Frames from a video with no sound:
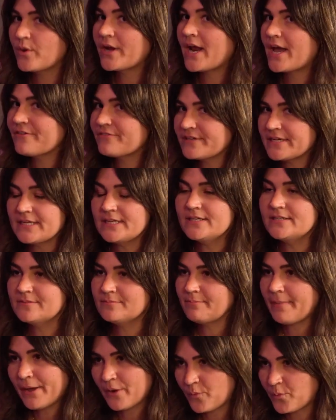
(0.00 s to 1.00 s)
When I've
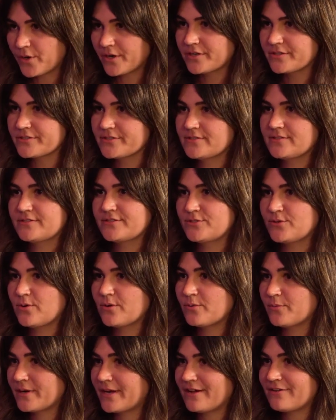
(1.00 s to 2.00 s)
eaten my worst
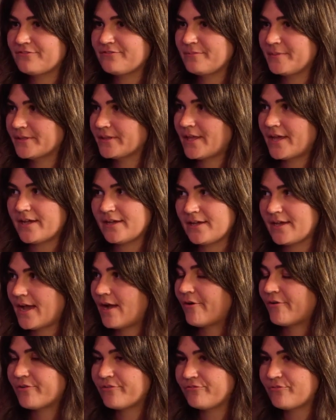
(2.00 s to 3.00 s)
or when I've been
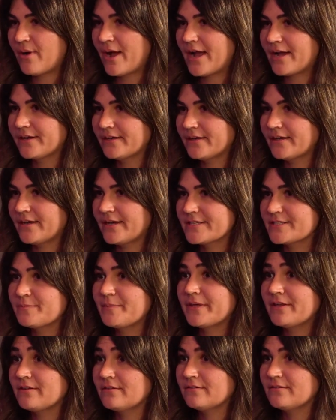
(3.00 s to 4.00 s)
like out of whack
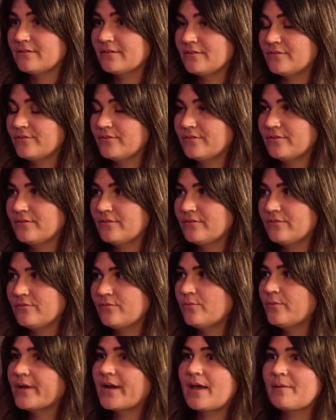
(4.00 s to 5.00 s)
has been
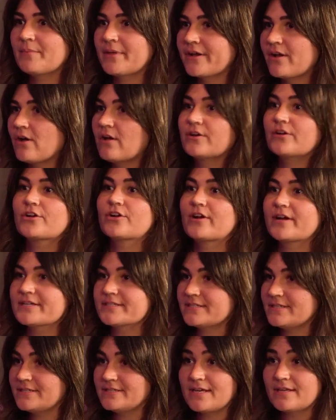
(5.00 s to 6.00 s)
when I'm like on a
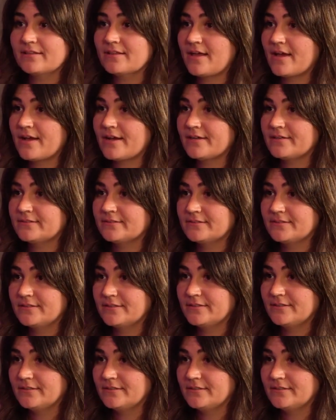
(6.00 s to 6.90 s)
crazy deadline.